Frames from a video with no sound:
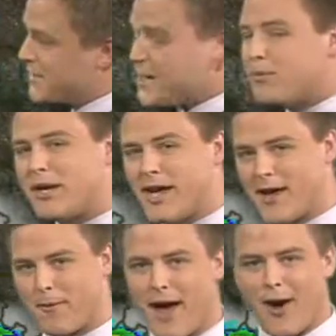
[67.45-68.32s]
10
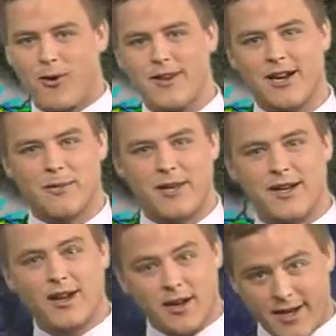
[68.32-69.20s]
p.m. hour. That'll be,
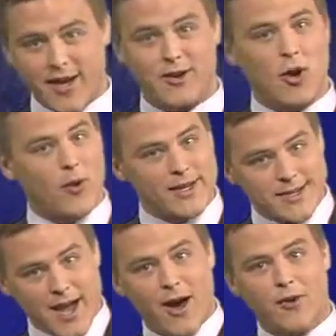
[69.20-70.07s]
uh, again, going
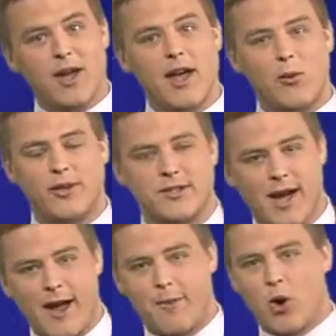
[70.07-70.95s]
down with
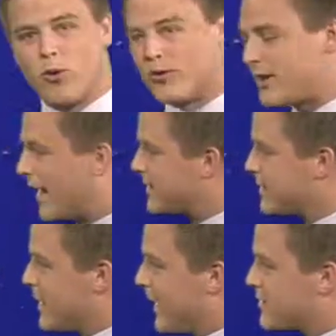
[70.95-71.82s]
time overnight
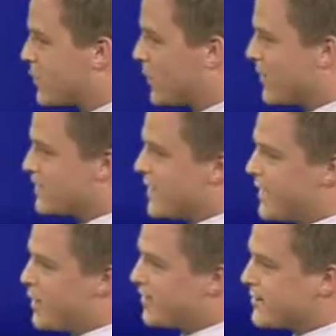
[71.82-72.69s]
tonight. So we want to take
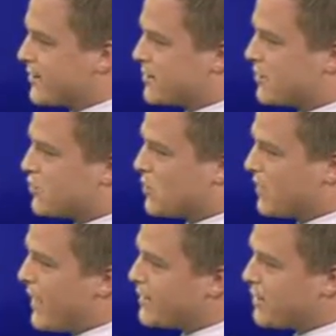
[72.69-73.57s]
you out to the central
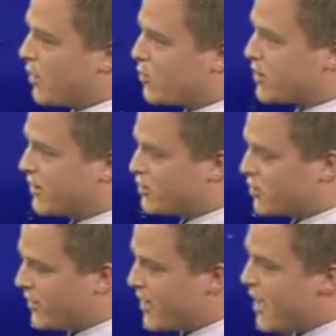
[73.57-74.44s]
Atlantic Ocean and
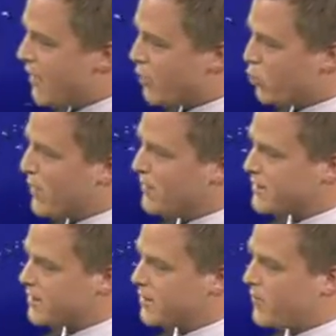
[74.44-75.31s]
show you the
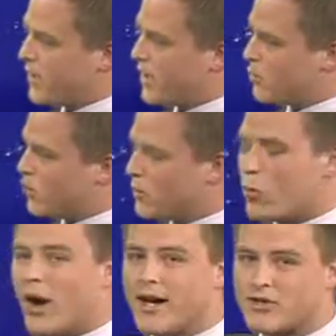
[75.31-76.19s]
remnants of uh, what
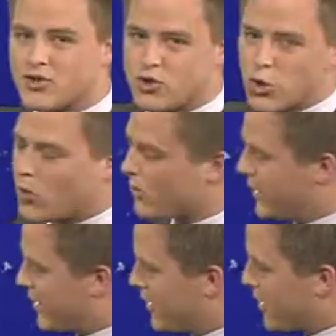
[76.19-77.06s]
was
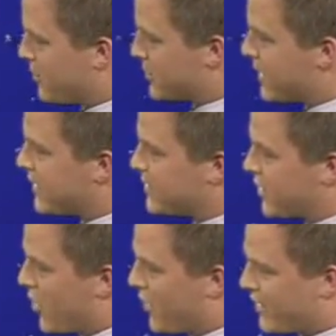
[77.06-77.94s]
Dorian a couple days
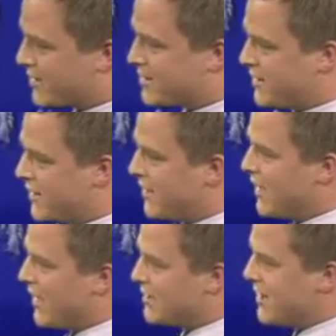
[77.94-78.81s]
ago. And you can see it
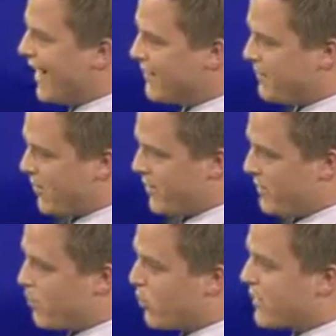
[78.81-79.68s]
not very
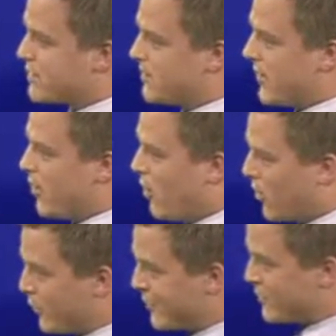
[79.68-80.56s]
impressive at all.
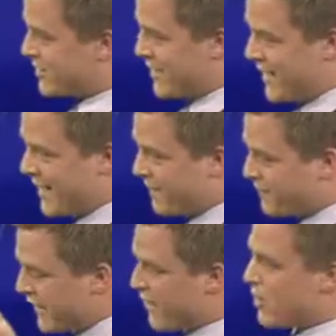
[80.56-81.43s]
Earlier today had a
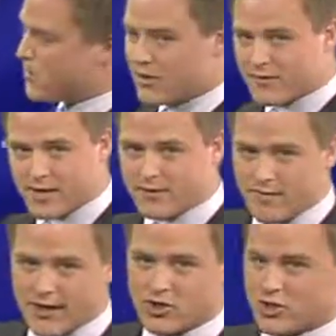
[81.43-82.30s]
flare up of
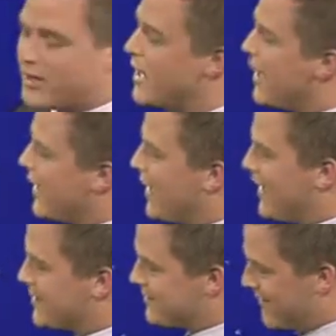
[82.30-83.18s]
convection.
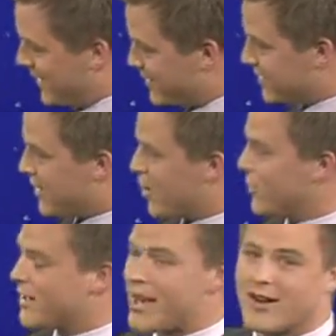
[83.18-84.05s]
Uh, they sent a
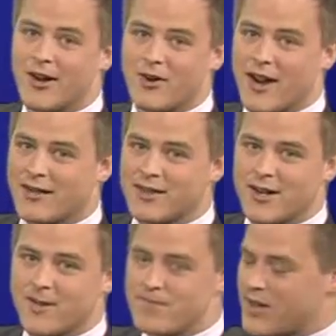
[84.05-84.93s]
hurricane hunter out
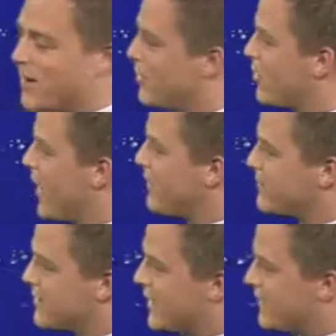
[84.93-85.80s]
there,
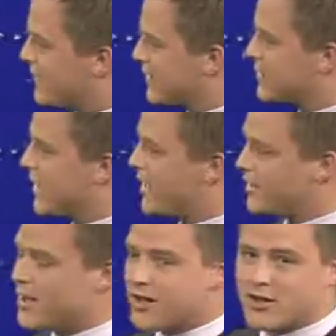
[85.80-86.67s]
aircraft, and they
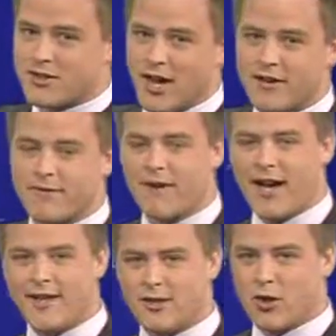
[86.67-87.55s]
investigated, could not
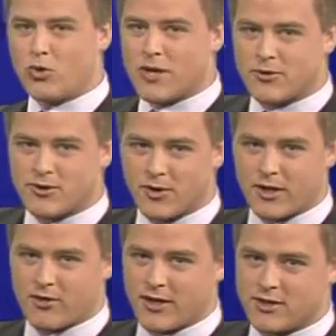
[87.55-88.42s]
find a low level
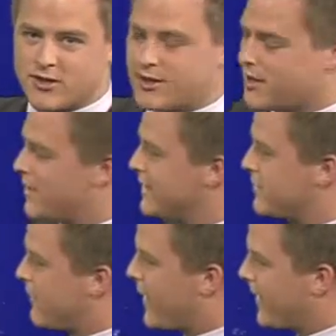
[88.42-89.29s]
circulation to
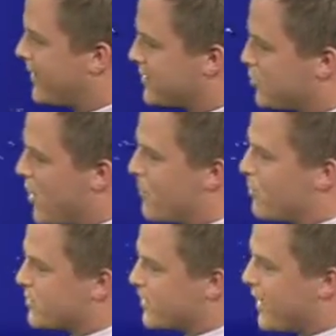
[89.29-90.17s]
classify it as a
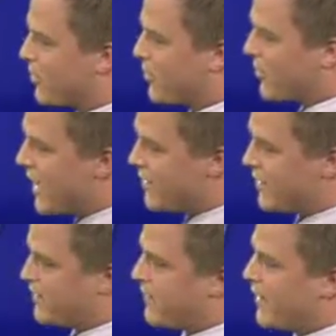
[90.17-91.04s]
tropical cyclone. They
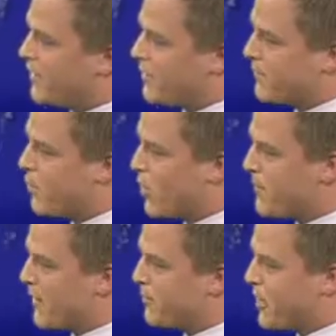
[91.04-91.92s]
did find a 40
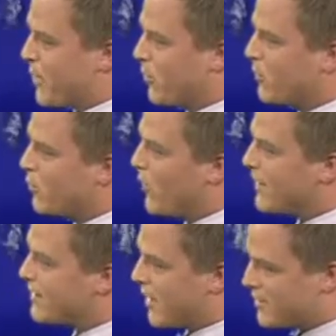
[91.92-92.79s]
mile per hour
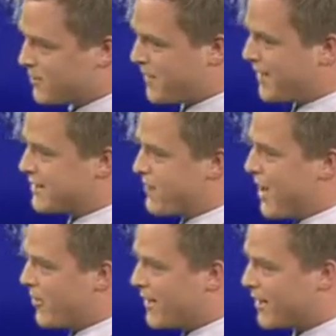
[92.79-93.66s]
wind gust, but that's
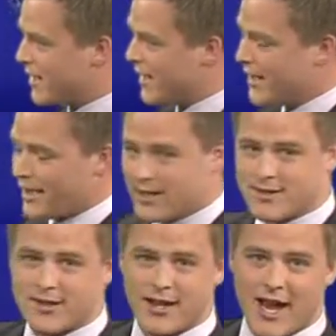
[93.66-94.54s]
about it. It
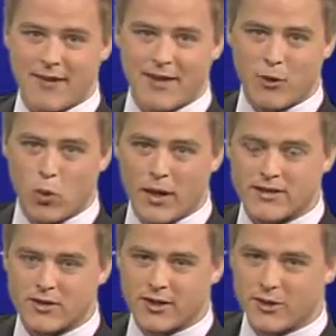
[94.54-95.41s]
does need to have that
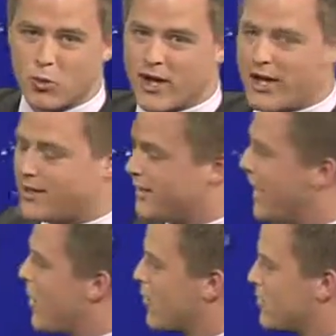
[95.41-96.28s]
westerly wind and a
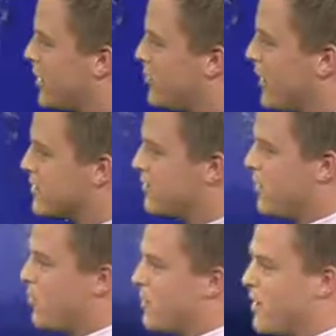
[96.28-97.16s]
counterclockwise
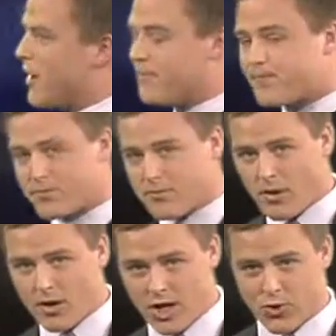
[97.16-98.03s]
flow to become
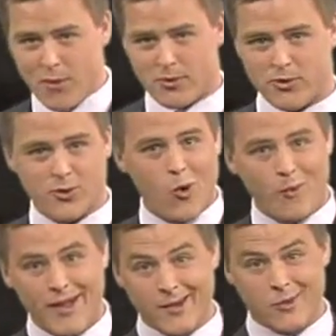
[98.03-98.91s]
a tropical
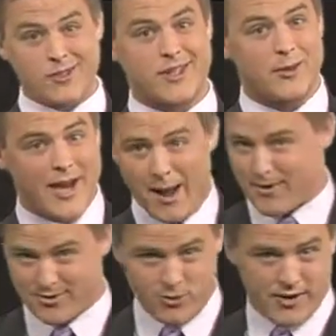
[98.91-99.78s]
storm. We'll see what
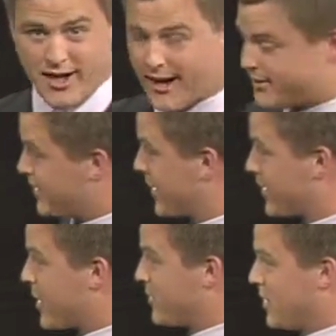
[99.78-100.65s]
happens over the next uh,
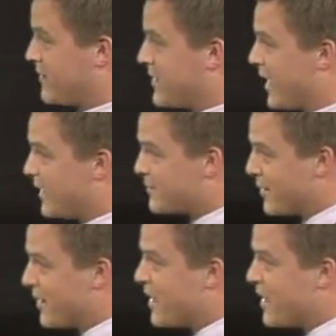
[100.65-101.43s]
couple of days. But a